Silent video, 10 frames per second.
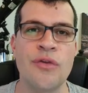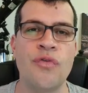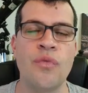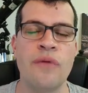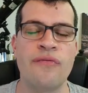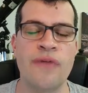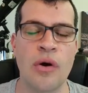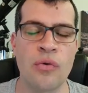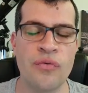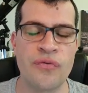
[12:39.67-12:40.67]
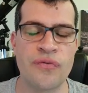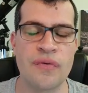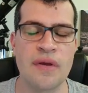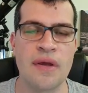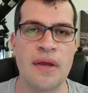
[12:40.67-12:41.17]
to evolve
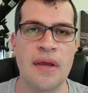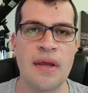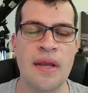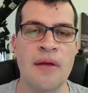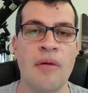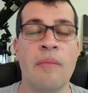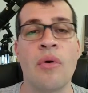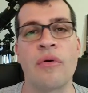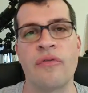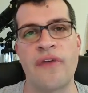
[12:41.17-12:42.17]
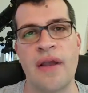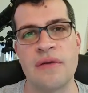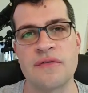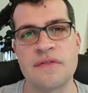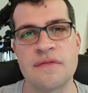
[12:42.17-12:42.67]
in our moral
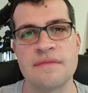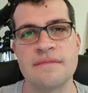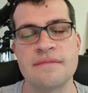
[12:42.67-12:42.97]
values.